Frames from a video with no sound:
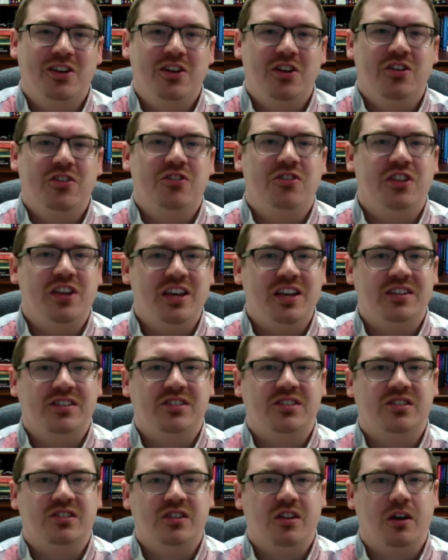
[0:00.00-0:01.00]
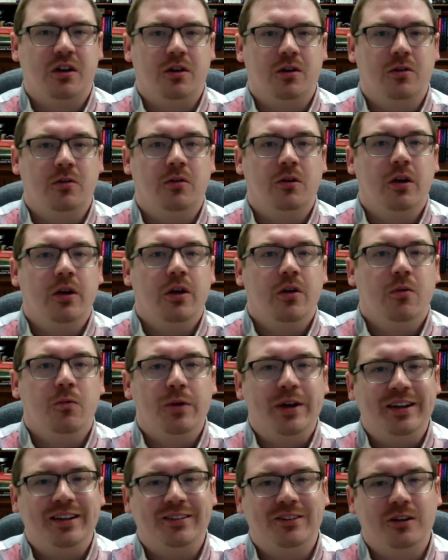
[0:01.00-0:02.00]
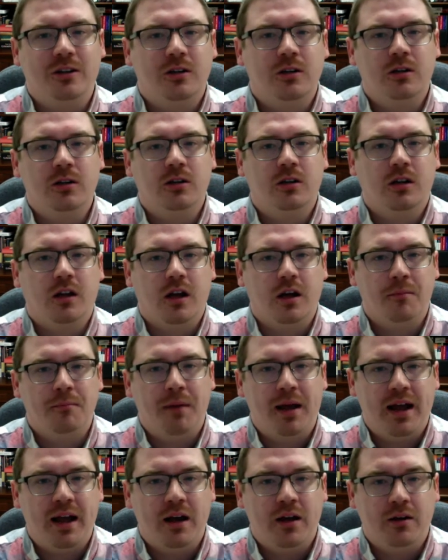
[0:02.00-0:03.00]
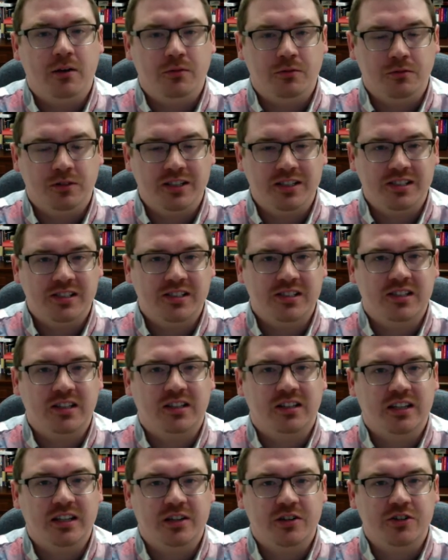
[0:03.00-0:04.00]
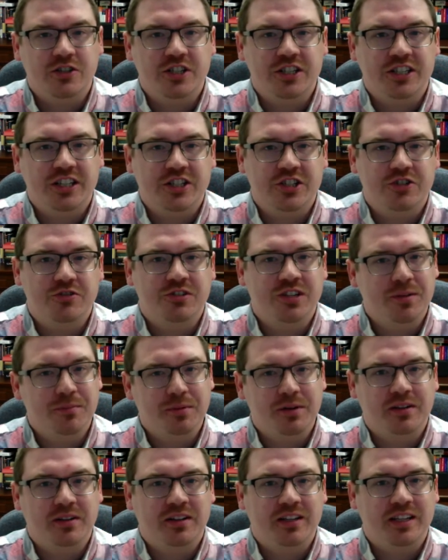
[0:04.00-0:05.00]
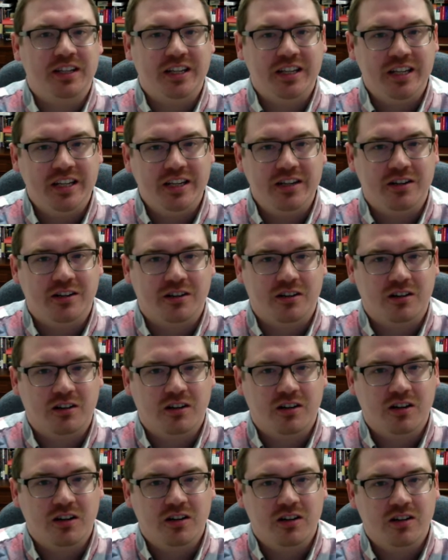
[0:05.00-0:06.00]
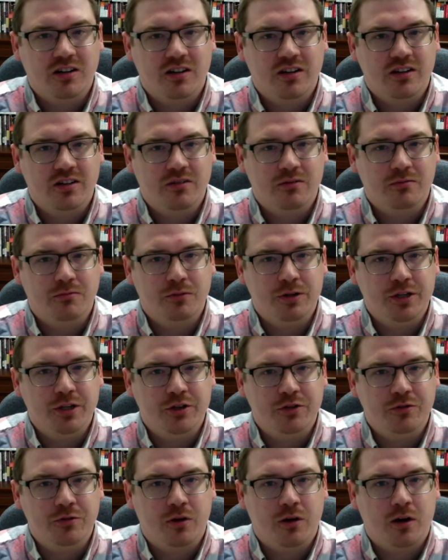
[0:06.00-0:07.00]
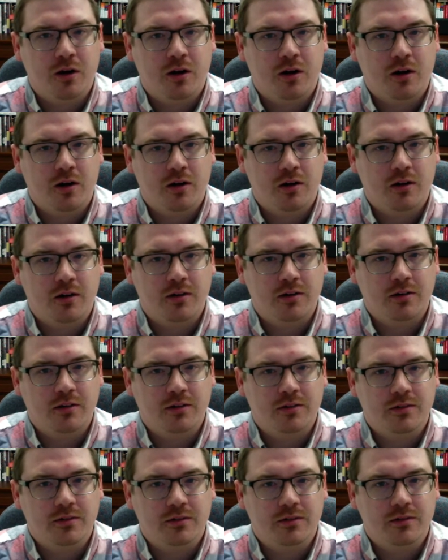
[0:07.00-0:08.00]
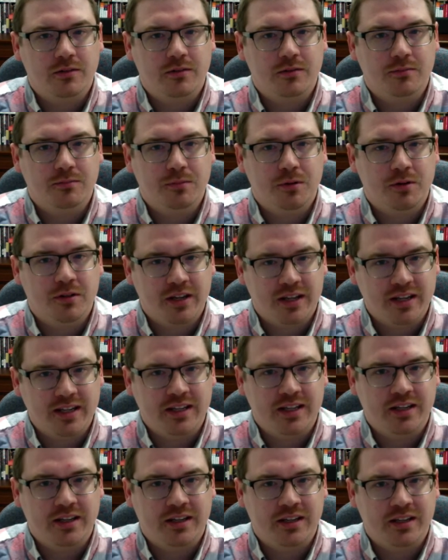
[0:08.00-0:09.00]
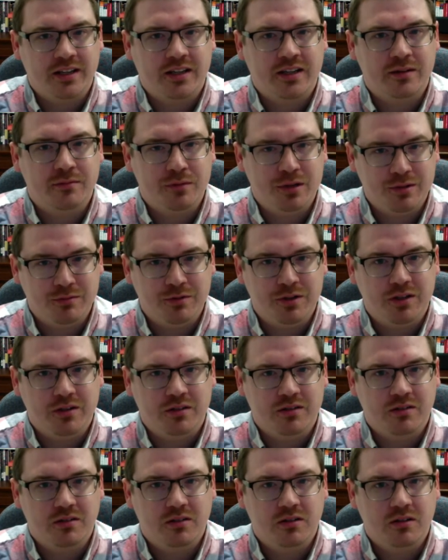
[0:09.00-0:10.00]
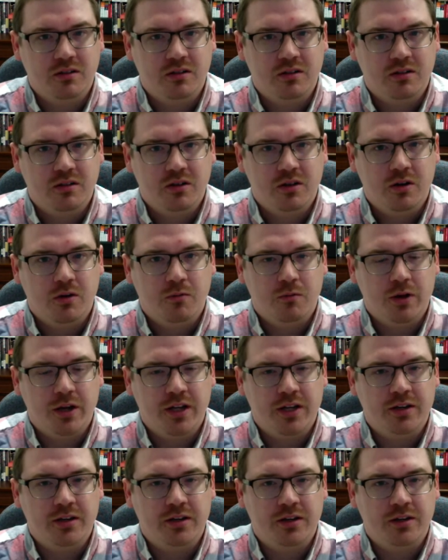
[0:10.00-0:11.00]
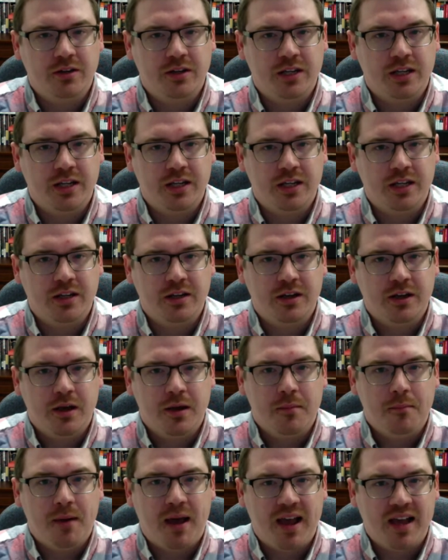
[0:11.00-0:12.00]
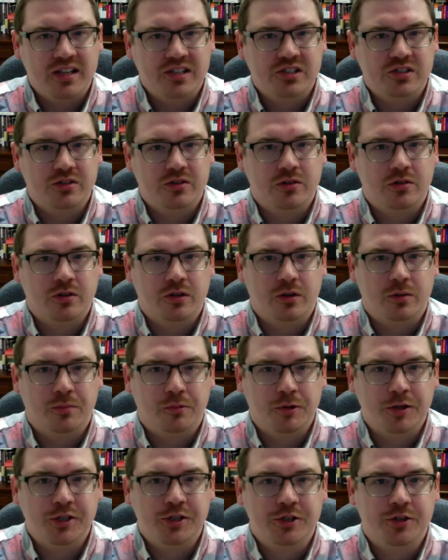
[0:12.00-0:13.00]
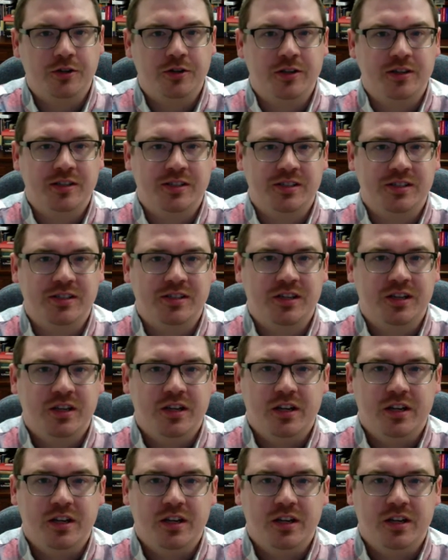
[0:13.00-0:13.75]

This, though, we learn about, this is the liturgy that you typically hear when you are partaking in communion. When the pastor or the preacher is